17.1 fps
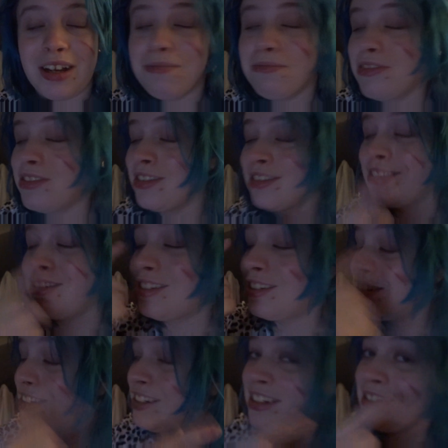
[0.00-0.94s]
I'm just
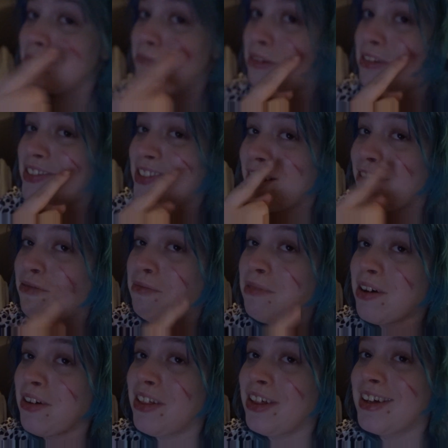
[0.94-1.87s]
still pissed off
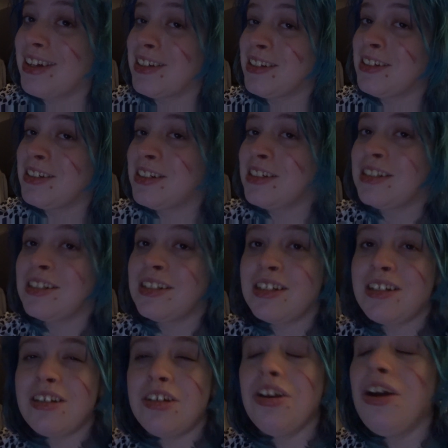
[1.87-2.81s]
about
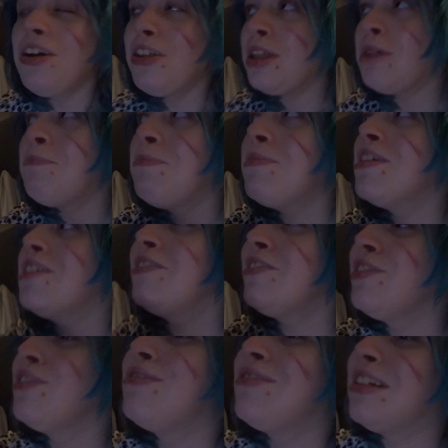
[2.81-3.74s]
that. Not the
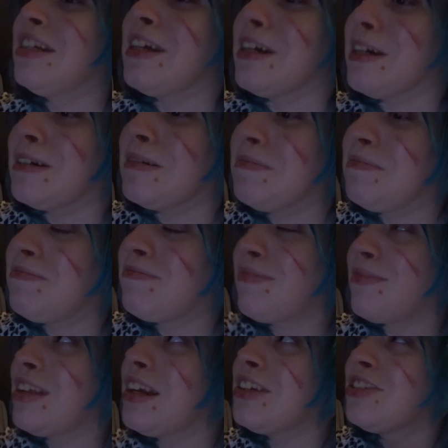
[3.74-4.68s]
person who did it,
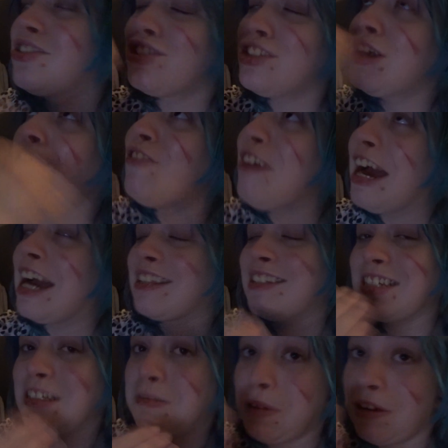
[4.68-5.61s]
just the fact
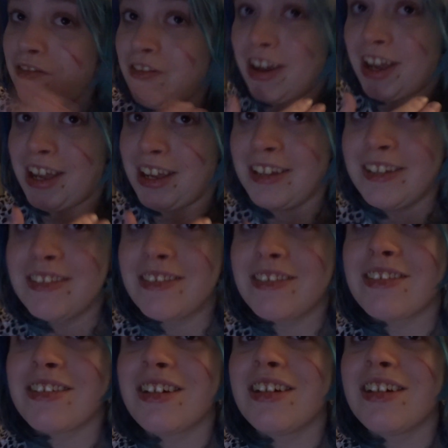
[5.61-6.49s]
that it's my face.